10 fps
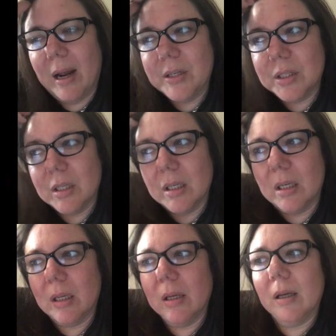I
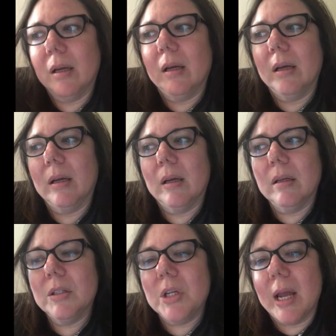should
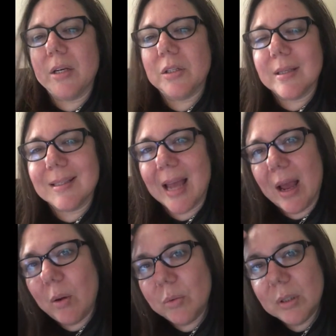change the
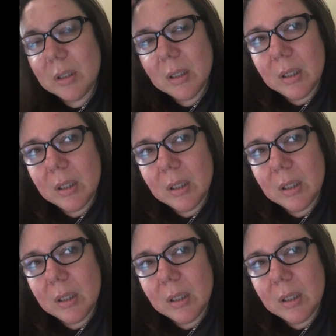sound